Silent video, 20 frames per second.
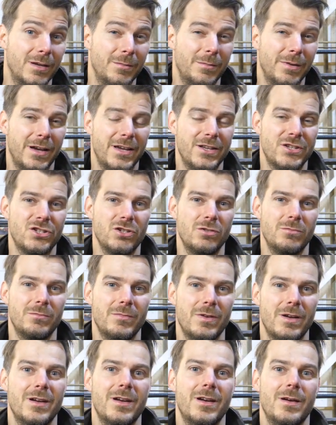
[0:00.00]
by
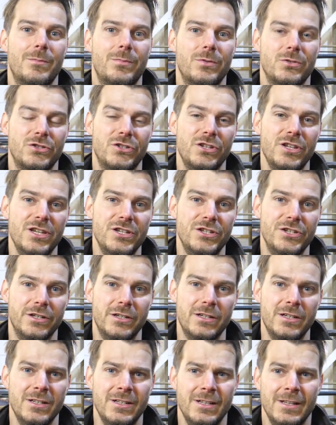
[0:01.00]
some
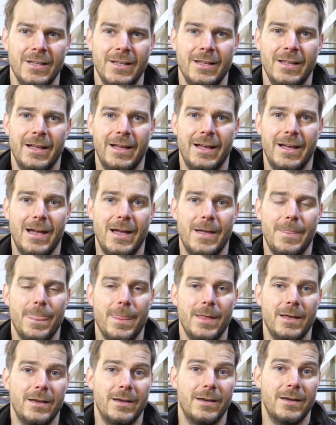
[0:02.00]
procedure,
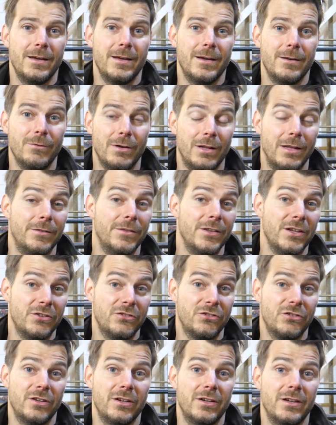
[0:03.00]
and well,
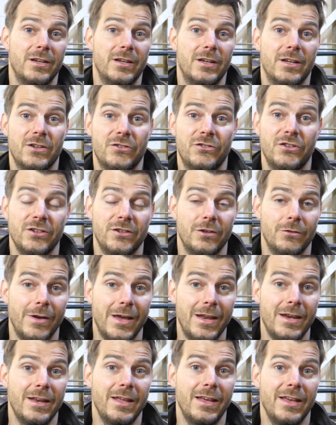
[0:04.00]
this
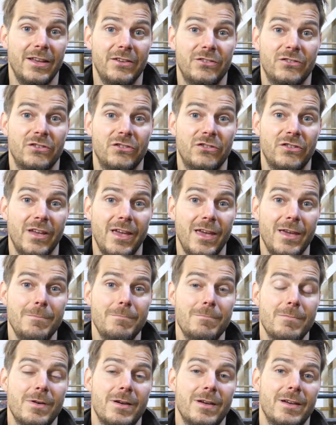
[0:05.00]
Citroën has the
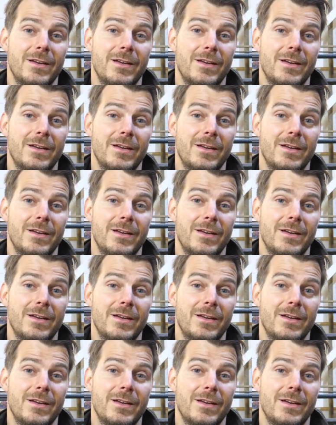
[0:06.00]
same